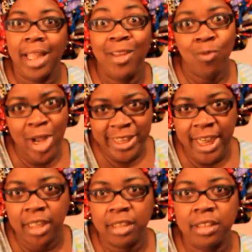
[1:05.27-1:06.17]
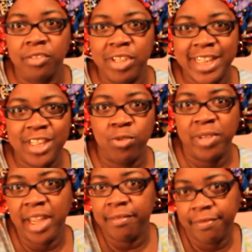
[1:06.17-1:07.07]
And watch how good the rest of your
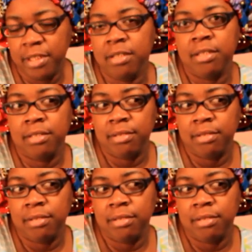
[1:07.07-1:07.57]
day feel.